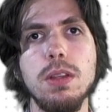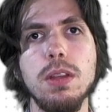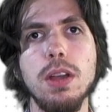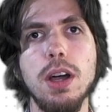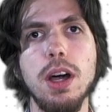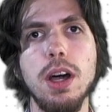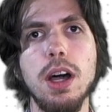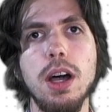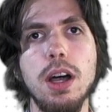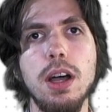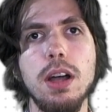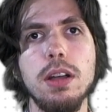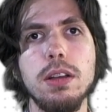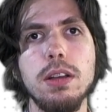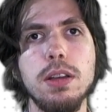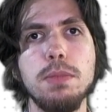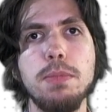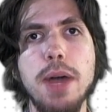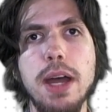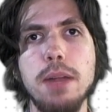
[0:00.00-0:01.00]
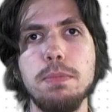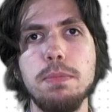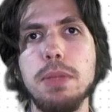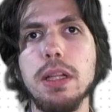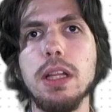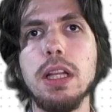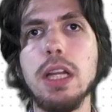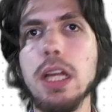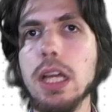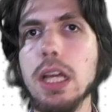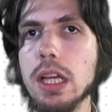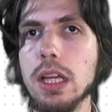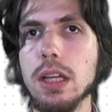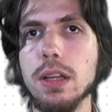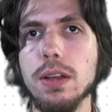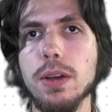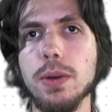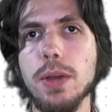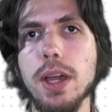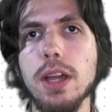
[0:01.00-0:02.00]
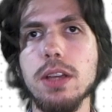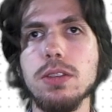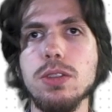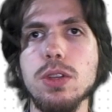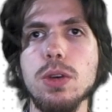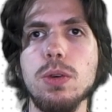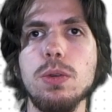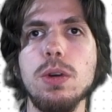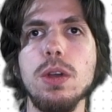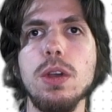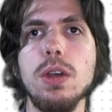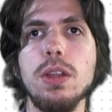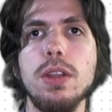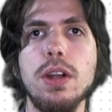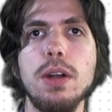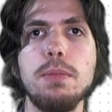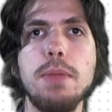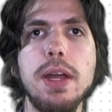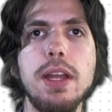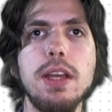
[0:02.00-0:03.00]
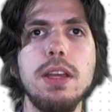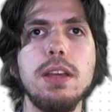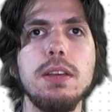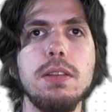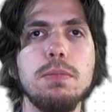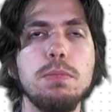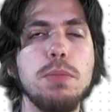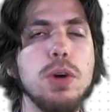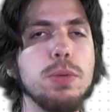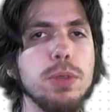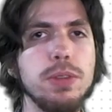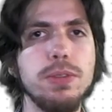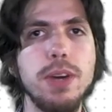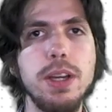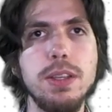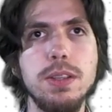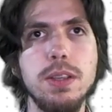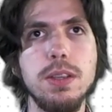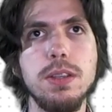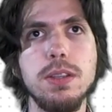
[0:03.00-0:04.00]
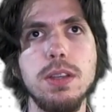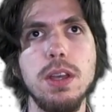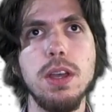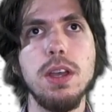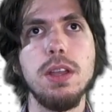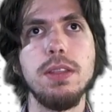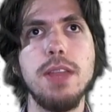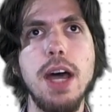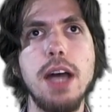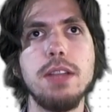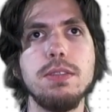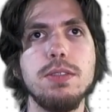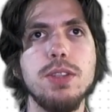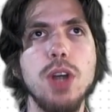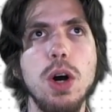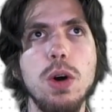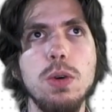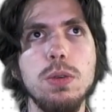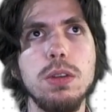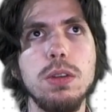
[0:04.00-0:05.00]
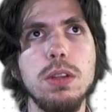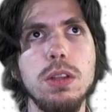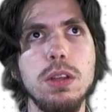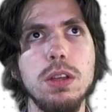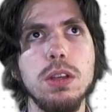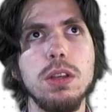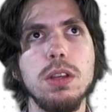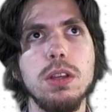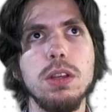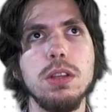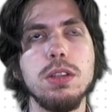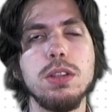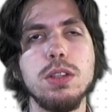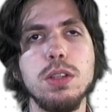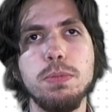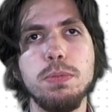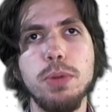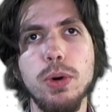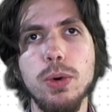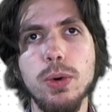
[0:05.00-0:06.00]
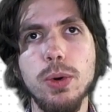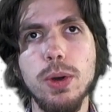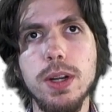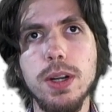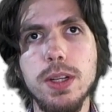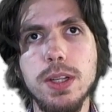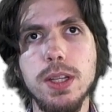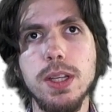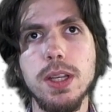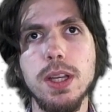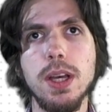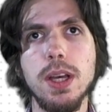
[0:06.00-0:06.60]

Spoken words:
Compatibility. Okay, so there are many mobile devices that don't support